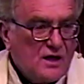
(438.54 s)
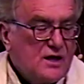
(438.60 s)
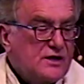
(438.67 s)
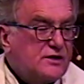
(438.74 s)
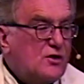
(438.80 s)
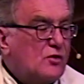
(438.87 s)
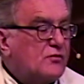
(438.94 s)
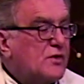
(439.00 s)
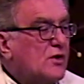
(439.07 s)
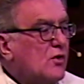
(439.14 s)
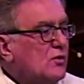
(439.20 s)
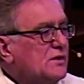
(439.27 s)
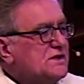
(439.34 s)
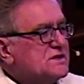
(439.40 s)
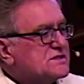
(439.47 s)
You know, if we
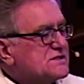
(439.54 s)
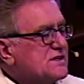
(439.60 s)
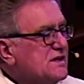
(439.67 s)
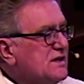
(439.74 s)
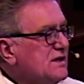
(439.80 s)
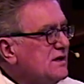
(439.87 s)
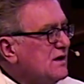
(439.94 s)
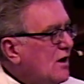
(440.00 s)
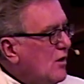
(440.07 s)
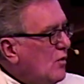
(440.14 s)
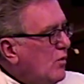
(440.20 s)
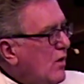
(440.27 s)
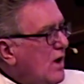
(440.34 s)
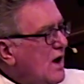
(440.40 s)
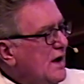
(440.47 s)
only see a
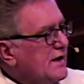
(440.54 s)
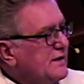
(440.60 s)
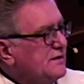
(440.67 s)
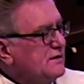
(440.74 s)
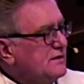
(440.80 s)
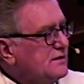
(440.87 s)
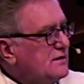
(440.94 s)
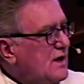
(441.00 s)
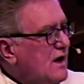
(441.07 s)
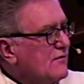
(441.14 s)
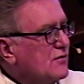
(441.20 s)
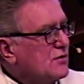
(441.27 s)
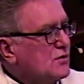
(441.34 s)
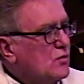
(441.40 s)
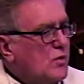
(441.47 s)

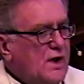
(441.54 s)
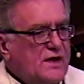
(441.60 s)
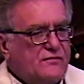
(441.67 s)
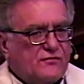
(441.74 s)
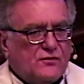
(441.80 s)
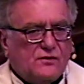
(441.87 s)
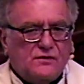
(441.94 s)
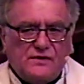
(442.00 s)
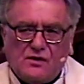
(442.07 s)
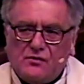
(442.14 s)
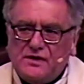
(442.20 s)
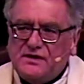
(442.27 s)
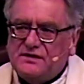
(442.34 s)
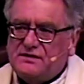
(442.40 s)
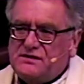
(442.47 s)
wine-covered wafer that
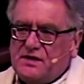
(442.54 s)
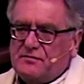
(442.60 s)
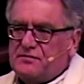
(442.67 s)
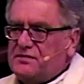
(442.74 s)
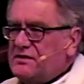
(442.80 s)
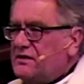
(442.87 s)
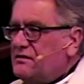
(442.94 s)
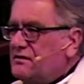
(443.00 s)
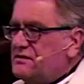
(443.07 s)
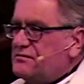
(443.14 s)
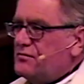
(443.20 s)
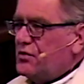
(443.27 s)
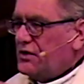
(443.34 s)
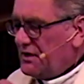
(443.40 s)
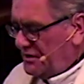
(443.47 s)
we dipped and
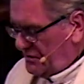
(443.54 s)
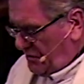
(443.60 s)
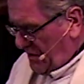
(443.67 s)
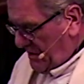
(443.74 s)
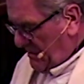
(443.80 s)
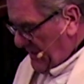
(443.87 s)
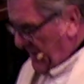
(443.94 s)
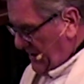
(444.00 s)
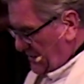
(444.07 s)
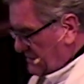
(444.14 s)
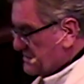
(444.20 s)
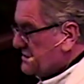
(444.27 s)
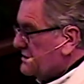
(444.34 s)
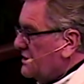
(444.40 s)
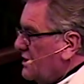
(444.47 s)
put into our
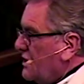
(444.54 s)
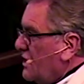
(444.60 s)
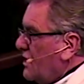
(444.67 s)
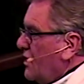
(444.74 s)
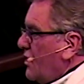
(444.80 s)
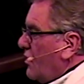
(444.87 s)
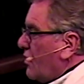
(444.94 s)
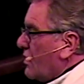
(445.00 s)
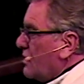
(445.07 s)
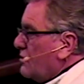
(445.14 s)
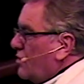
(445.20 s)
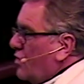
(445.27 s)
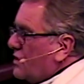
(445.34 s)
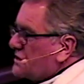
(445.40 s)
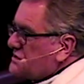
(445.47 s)
mouths, or a
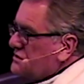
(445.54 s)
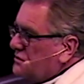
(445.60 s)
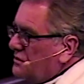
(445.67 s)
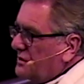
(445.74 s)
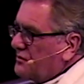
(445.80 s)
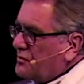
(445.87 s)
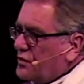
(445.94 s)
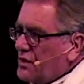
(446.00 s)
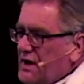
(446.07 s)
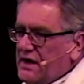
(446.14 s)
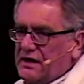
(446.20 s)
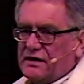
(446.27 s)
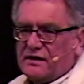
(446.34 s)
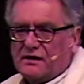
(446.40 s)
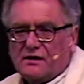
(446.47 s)
morsel of
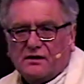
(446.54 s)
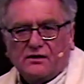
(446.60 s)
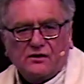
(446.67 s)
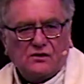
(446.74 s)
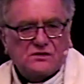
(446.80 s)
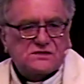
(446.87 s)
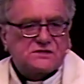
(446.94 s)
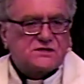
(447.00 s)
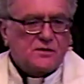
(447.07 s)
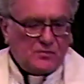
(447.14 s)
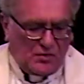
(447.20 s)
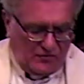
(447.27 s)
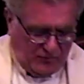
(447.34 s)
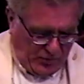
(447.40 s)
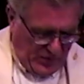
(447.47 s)
bread and a little sip
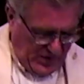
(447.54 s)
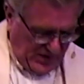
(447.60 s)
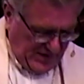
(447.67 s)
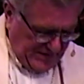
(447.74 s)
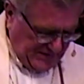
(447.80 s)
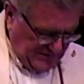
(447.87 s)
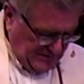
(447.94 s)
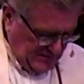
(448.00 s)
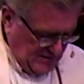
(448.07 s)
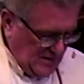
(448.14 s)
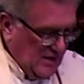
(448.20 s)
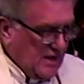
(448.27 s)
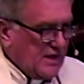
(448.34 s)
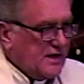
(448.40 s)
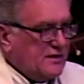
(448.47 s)
of wine,
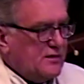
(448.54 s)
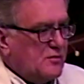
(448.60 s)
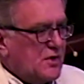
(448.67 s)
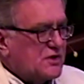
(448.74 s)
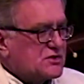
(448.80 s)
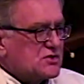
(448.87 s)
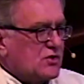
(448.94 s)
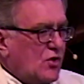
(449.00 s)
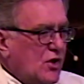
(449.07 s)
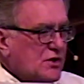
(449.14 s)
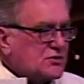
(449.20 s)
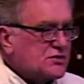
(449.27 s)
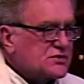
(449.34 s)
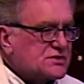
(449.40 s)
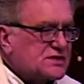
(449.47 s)
in the much
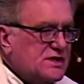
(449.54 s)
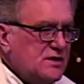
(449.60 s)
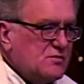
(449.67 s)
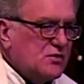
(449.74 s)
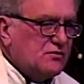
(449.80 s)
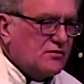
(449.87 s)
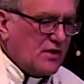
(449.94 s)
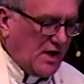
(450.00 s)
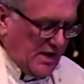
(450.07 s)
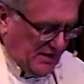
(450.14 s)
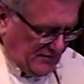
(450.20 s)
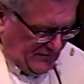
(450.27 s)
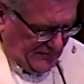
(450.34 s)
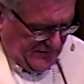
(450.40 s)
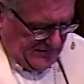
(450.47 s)
larger scheme of
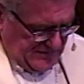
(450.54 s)
life,